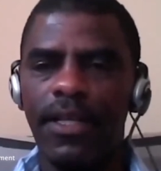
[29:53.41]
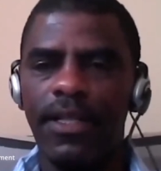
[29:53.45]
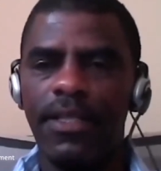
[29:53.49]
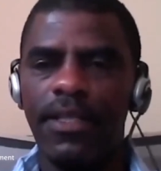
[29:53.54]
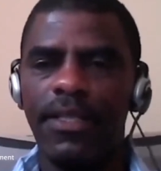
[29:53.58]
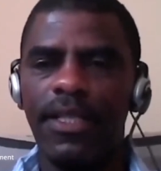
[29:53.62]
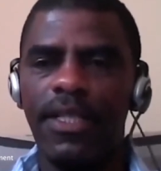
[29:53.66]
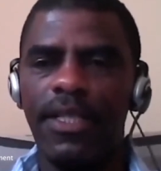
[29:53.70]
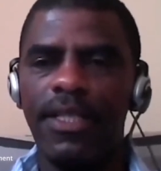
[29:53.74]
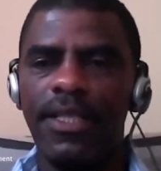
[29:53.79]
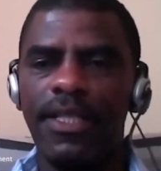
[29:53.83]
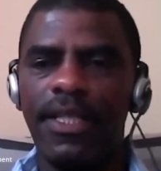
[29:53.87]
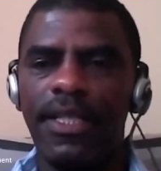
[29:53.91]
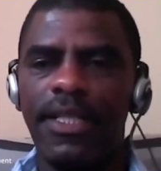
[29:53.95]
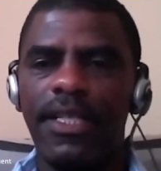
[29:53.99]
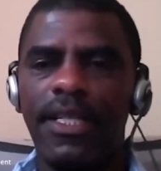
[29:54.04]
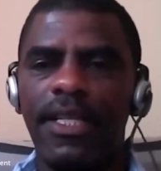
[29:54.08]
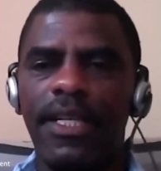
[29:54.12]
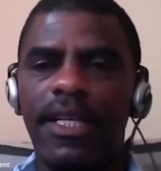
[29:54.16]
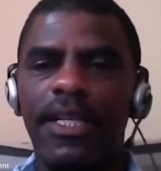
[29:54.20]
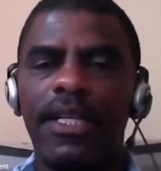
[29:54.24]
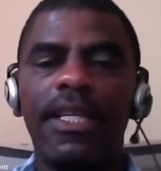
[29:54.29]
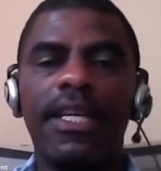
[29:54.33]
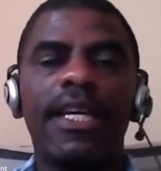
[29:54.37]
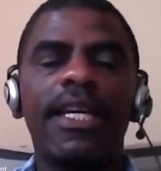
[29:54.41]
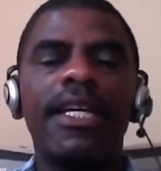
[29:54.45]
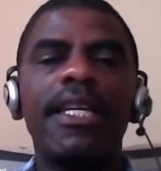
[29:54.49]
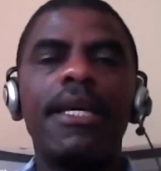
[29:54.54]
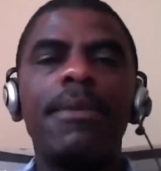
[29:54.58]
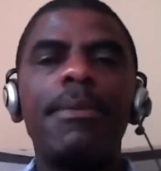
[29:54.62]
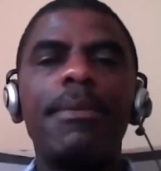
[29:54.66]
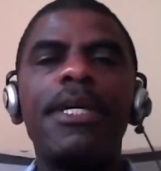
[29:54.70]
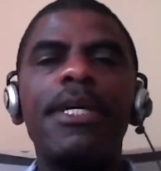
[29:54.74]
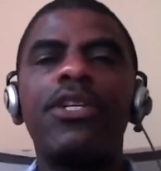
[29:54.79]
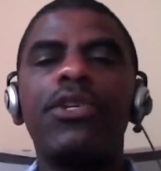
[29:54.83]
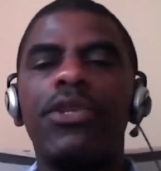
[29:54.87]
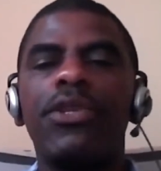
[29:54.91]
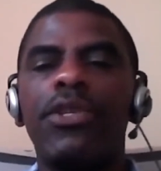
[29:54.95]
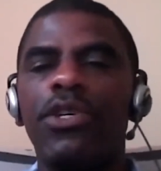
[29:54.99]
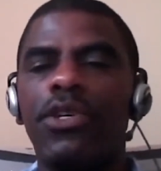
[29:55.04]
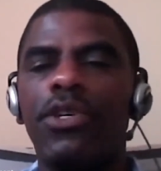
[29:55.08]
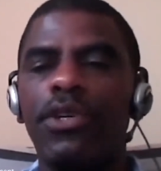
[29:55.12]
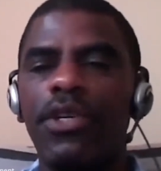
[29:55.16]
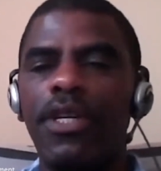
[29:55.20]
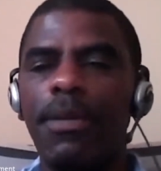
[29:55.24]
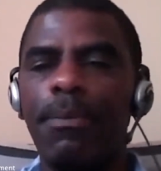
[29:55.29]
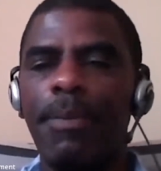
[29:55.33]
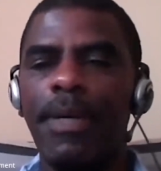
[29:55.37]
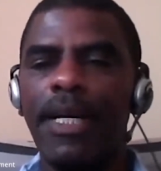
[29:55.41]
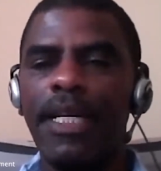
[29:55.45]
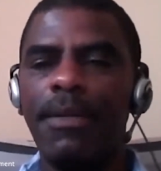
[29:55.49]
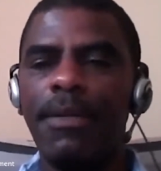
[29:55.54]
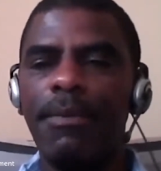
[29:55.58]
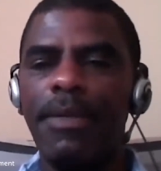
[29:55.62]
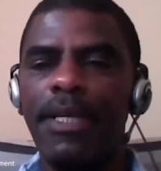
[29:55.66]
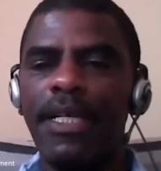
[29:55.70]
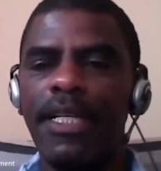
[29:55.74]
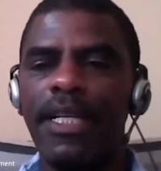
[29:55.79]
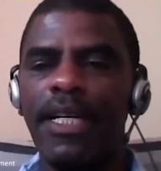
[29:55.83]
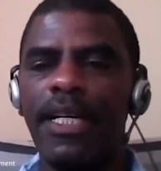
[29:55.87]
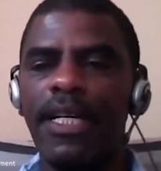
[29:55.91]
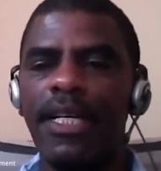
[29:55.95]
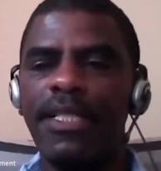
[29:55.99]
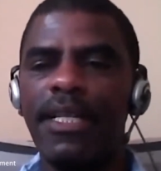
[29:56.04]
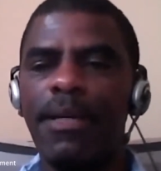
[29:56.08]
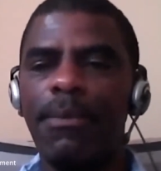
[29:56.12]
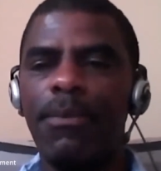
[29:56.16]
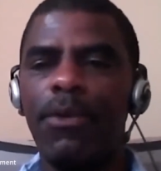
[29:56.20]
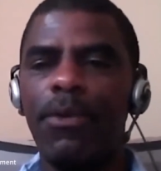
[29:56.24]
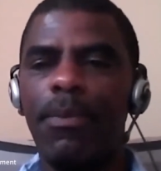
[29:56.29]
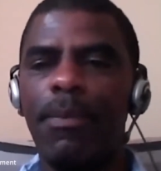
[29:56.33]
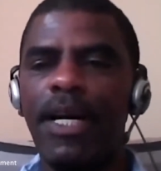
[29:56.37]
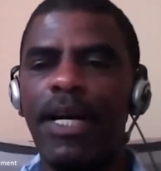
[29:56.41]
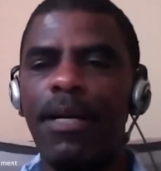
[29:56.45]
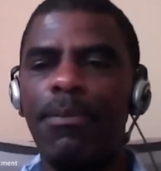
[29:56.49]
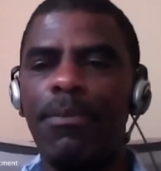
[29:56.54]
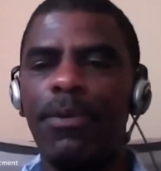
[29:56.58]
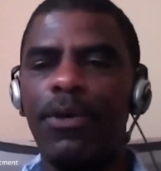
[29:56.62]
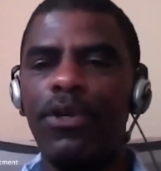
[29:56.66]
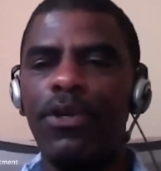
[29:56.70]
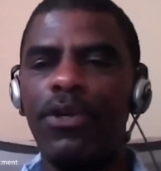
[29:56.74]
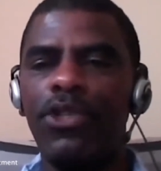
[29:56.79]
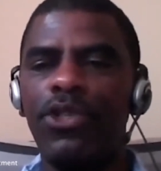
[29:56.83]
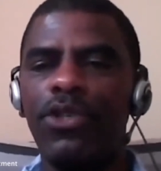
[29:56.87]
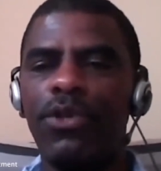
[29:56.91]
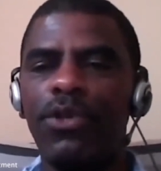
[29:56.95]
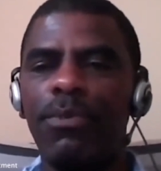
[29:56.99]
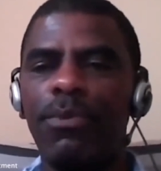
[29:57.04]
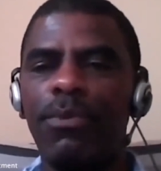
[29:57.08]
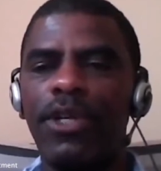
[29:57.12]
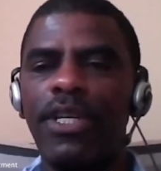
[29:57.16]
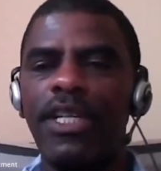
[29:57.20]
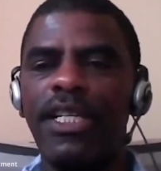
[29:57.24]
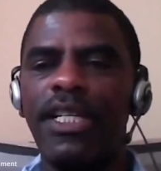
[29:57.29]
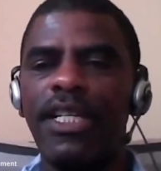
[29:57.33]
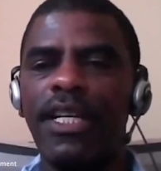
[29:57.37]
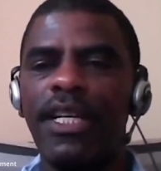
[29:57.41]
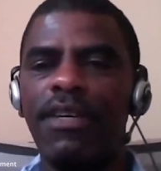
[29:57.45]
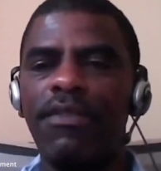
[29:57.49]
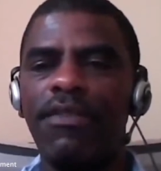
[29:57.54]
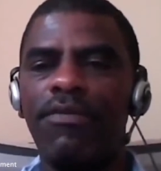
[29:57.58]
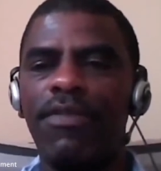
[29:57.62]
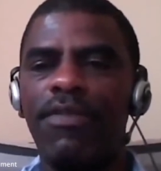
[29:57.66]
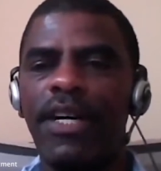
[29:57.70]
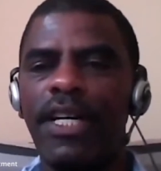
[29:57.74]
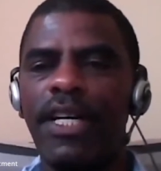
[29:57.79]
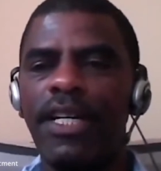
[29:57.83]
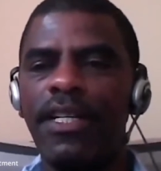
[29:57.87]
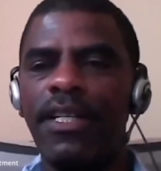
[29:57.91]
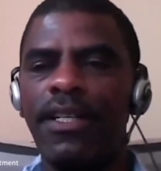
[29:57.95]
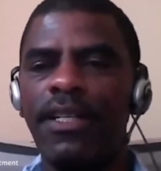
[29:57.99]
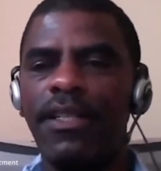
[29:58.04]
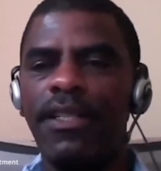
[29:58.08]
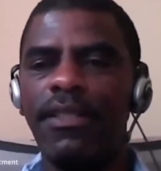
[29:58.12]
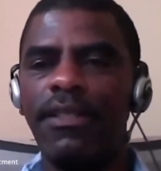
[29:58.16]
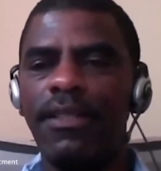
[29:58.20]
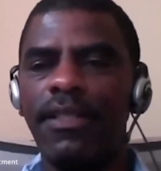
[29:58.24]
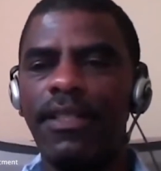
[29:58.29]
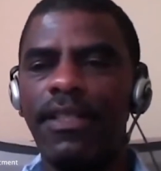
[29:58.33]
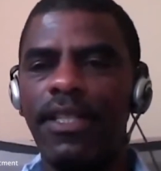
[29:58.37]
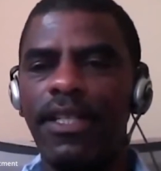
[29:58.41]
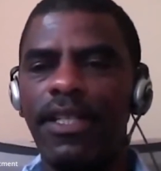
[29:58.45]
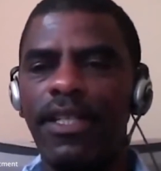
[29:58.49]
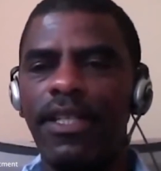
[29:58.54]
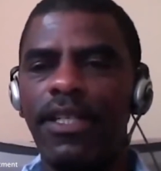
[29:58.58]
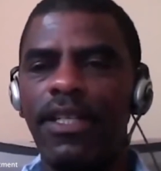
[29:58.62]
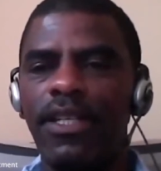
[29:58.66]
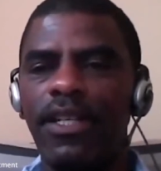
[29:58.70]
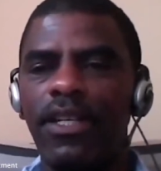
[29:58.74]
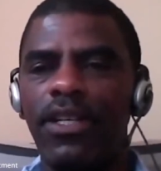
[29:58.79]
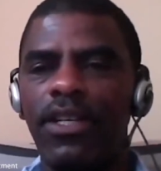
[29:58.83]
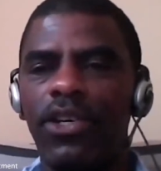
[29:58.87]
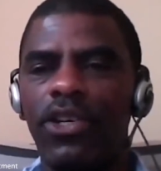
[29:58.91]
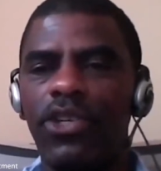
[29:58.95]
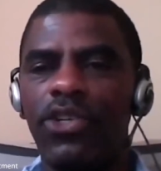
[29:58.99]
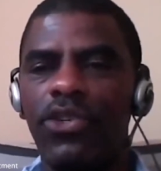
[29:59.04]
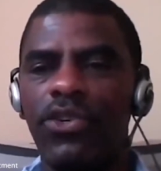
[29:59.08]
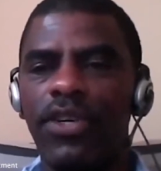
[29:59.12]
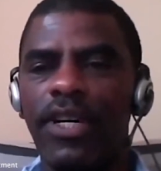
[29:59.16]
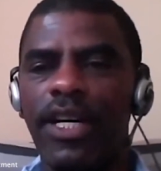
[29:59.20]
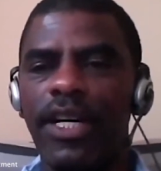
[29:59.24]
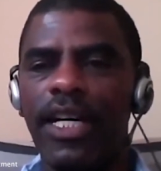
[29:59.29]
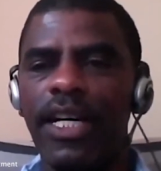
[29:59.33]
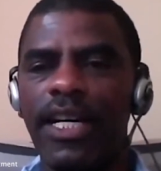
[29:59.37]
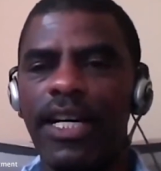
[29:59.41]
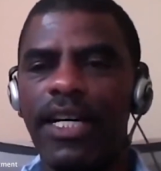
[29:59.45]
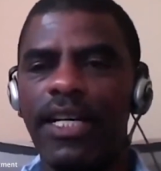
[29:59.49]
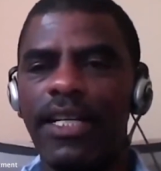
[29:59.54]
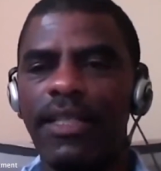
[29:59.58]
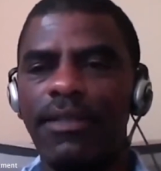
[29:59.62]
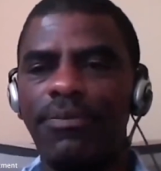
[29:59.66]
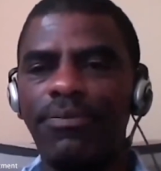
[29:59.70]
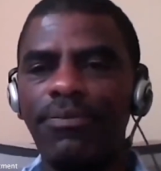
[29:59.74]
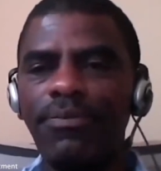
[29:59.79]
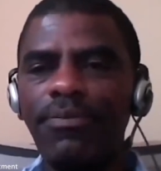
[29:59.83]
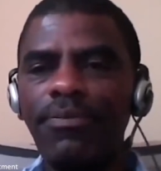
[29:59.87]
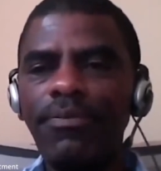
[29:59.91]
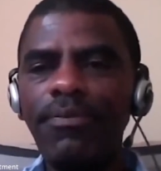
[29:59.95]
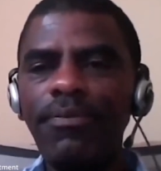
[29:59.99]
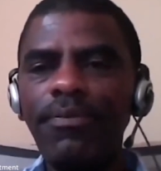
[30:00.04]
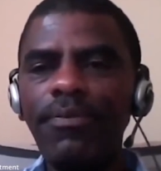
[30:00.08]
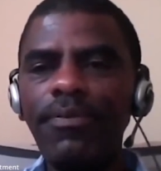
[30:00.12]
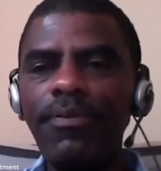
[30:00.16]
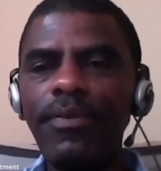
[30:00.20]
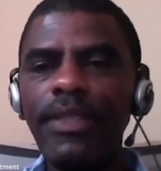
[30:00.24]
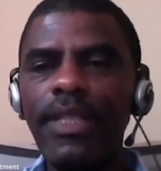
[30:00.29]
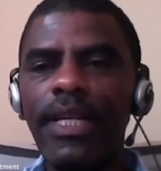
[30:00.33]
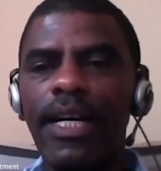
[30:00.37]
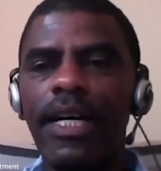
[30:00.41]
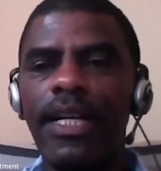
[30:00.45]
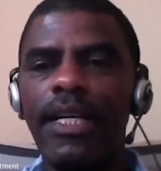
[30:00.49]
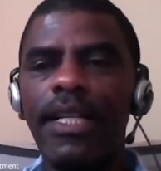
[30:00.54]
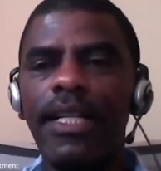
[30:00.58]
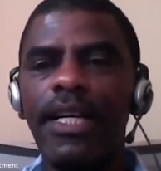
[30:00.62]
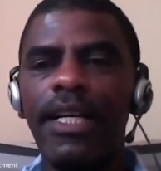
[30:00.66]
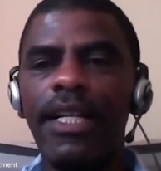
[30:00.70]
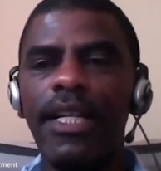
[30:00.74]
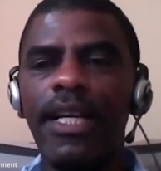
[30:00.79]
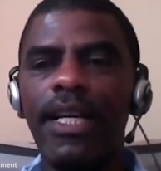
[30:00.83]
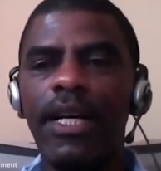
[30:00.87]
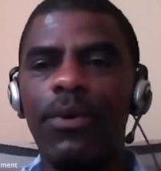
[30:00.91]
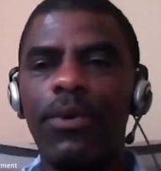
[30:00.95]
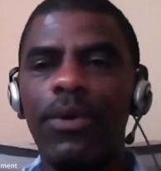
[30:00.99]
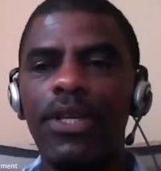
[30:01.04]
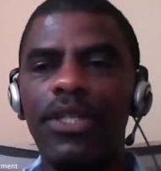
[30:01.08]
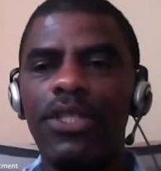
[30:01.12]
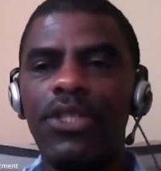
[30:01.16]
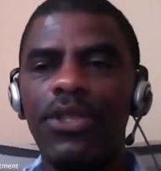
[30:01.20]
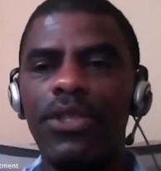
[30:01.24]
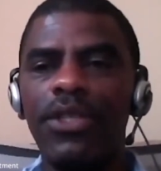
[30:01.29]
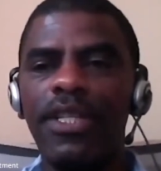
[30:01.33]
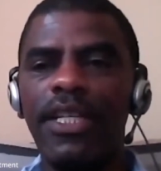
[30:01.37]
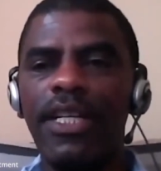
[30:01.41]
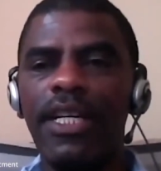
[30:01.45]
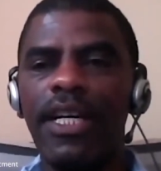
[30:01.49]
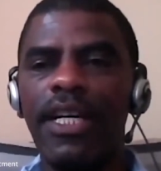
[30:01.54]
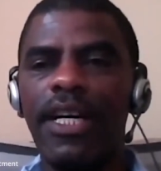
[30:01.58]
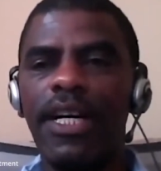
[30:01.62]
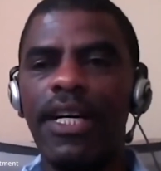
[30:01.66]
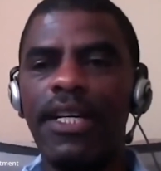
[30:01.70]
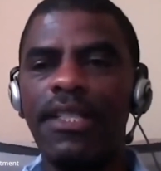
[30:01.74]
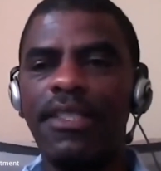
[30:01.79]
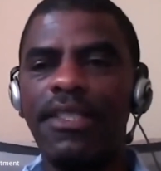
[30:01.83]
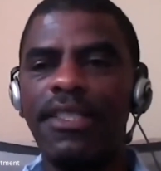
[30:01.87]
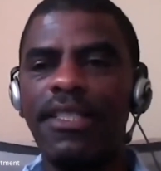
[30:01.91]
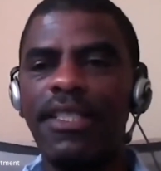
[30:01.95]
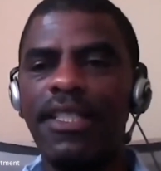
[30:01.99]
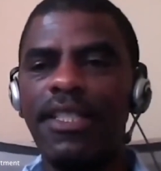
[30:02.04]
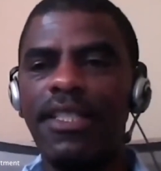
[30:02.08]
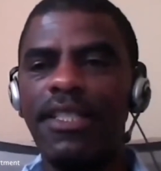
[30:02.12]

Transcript: says that the Kenya Meteorological Department has a mobile pollution monitoring van or truck. And then the question he asks